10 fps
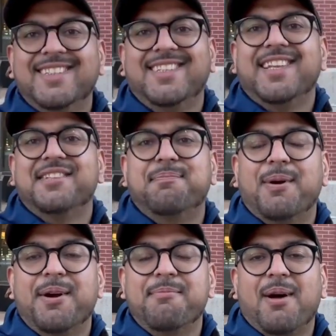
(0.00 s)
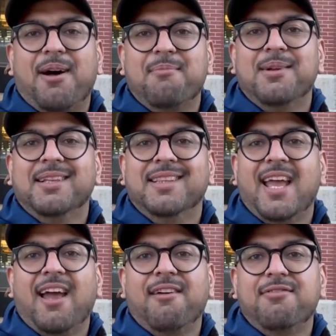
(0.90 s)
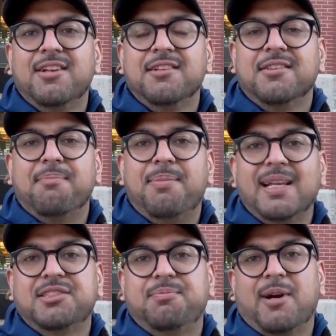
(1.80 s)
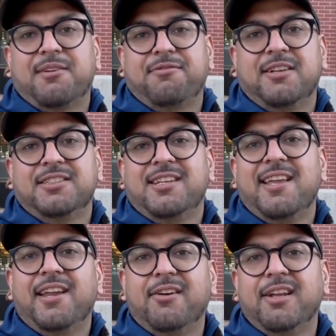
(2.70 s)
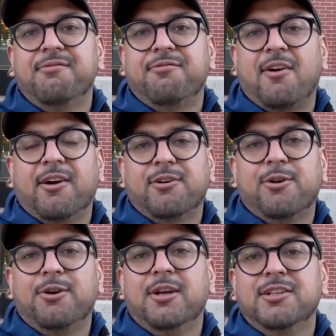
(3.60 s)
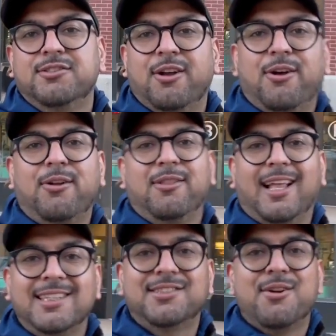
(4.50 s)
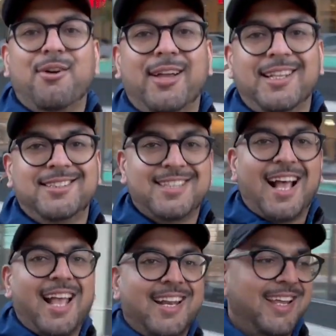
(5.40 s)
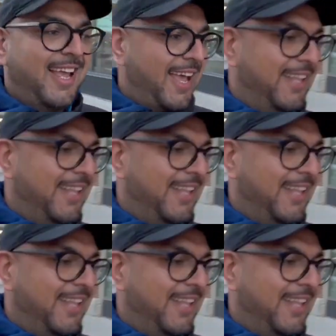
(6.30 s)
is Birnbaum. They have the best breakfast here in Fargo. So let's go inside and